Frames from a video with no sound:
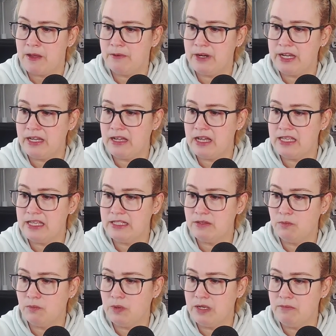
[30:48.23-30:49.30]
All right,
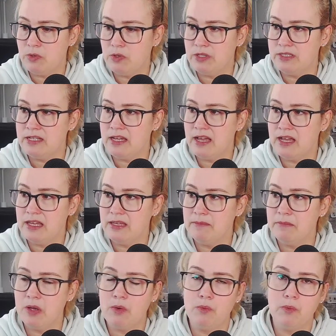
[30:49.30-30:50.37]
guys, one more
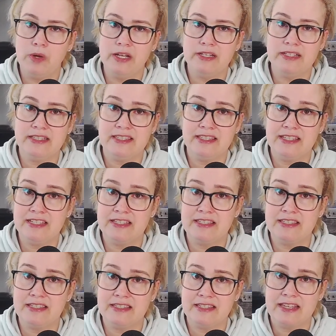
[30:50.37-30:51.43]
time. What is this